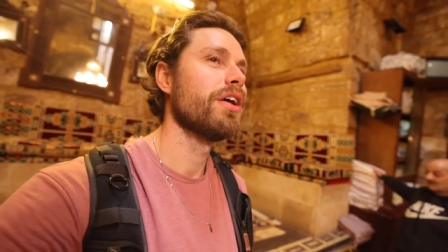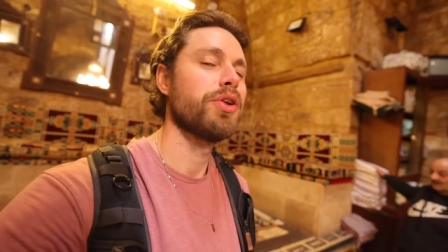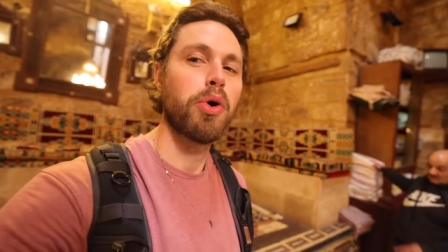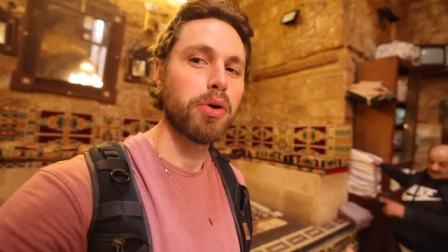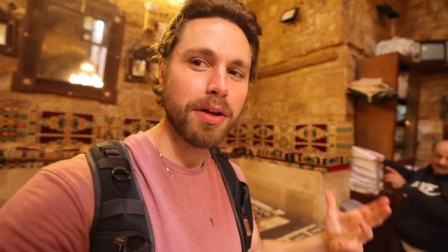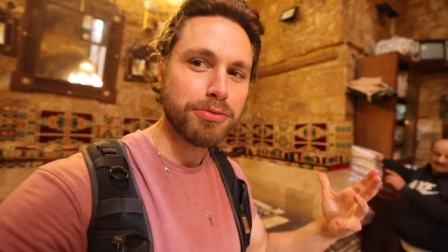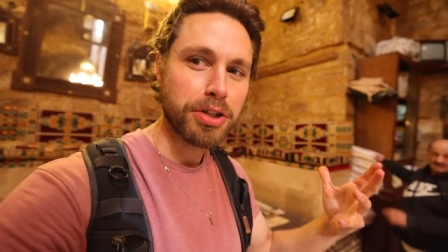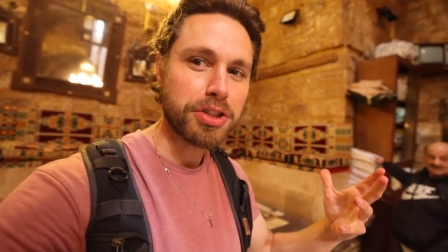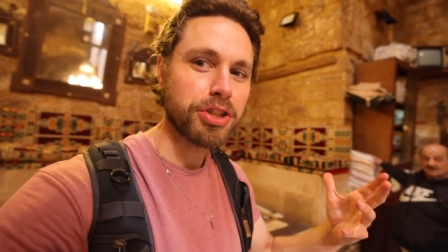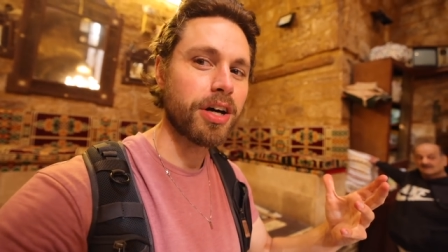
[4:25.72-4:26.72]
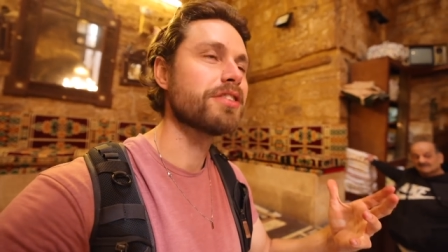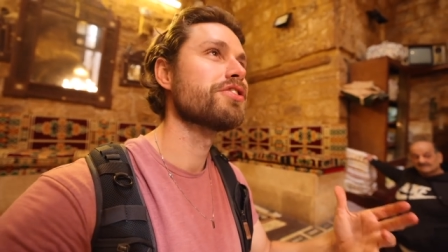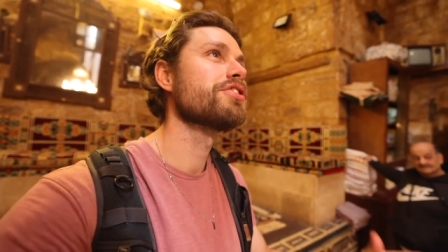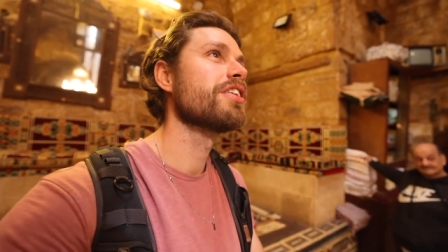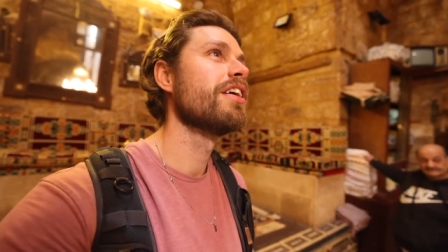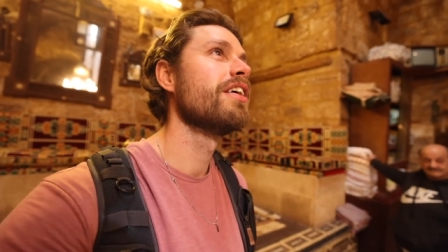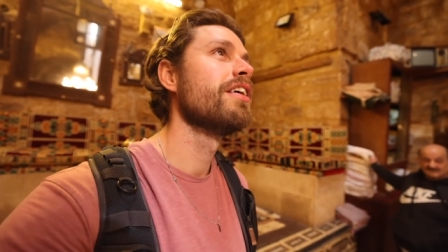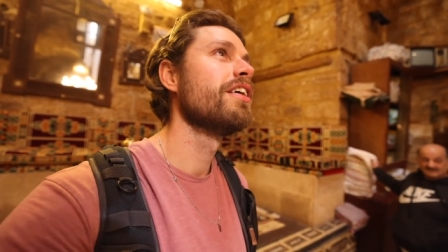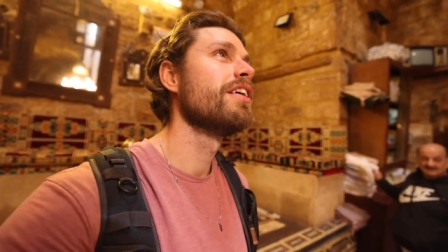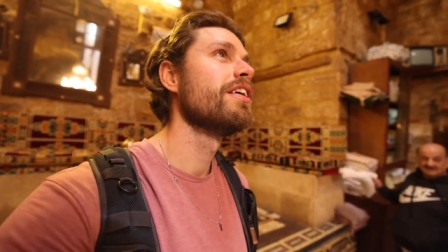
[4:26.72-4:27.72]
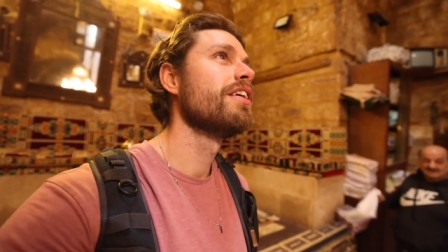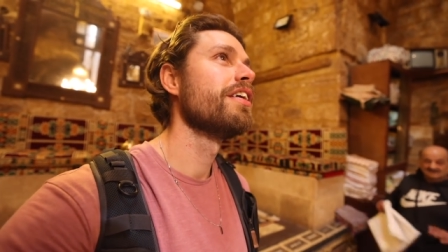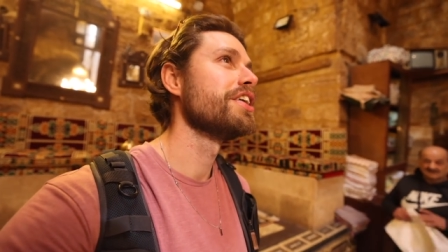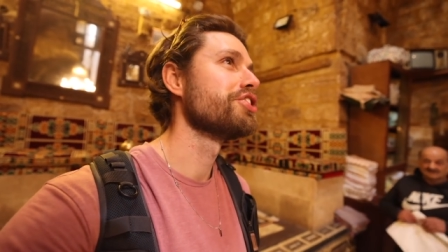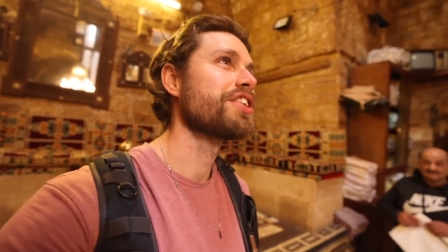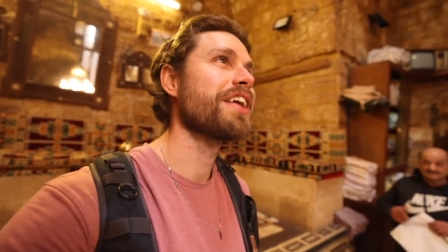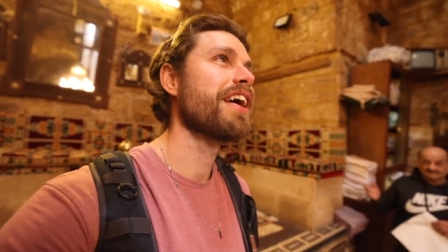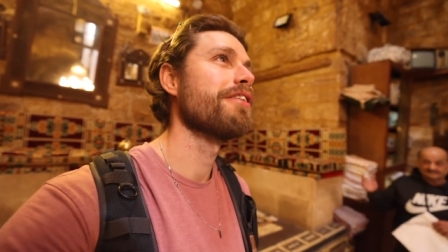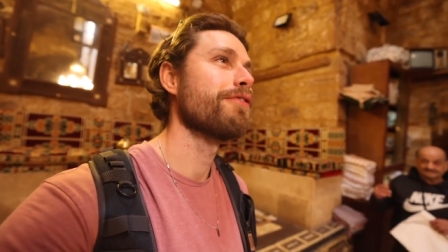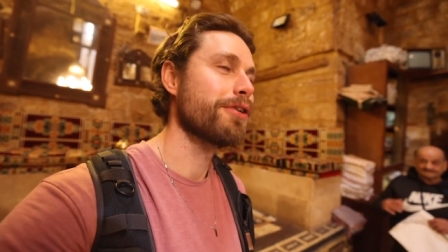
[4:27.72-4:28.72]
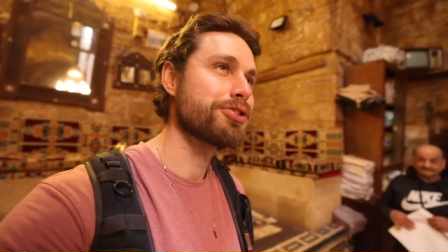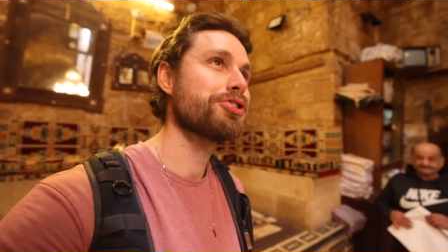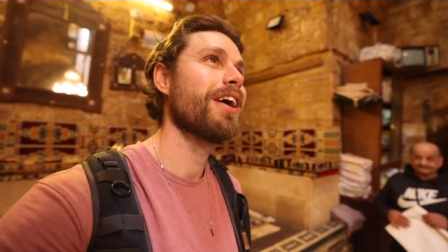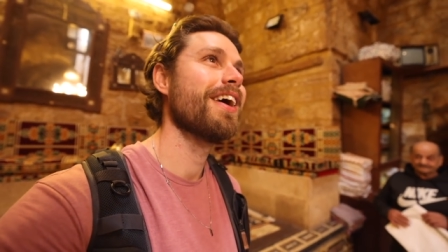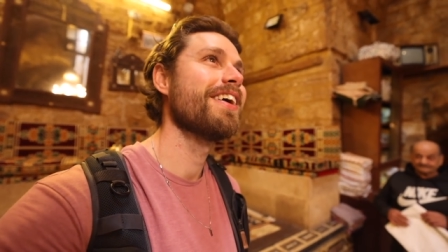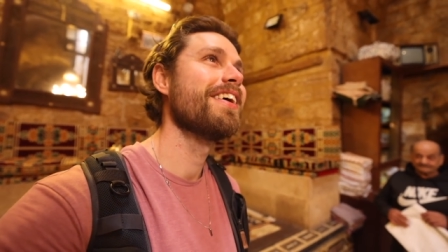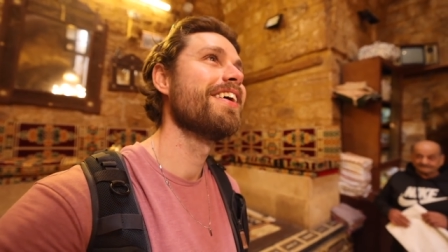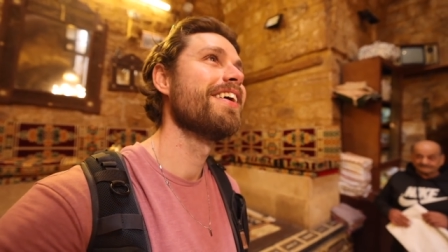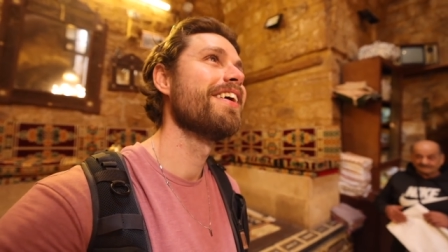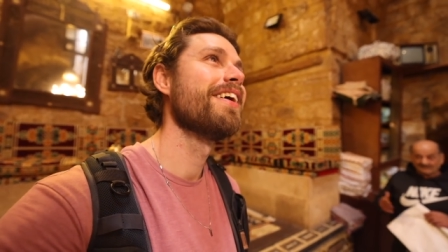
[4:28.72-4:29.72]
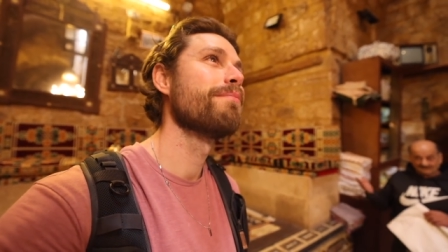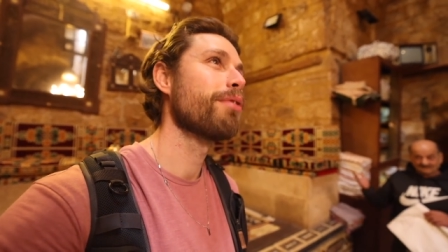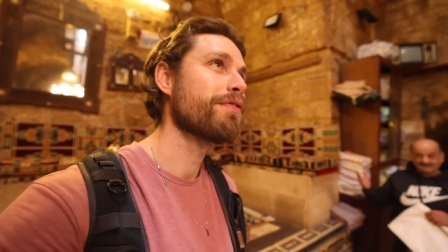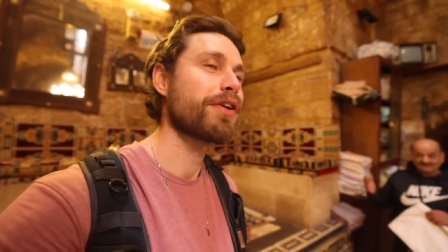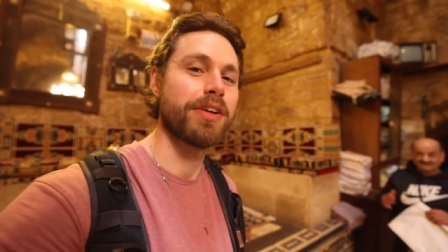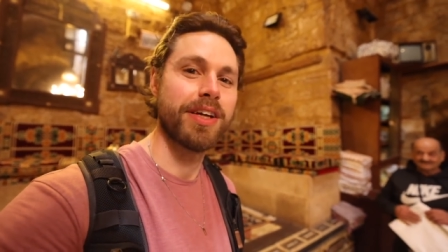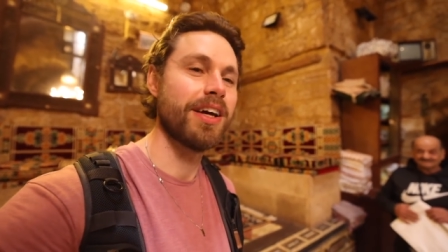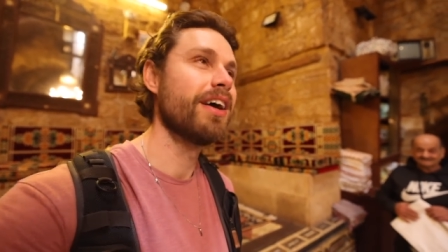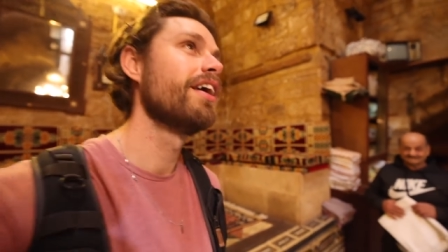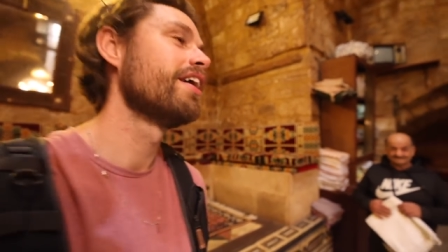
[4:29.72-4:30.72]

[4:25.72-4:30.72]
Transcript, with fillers: You all love trick shots. He just got that first try. Perfectly. Oh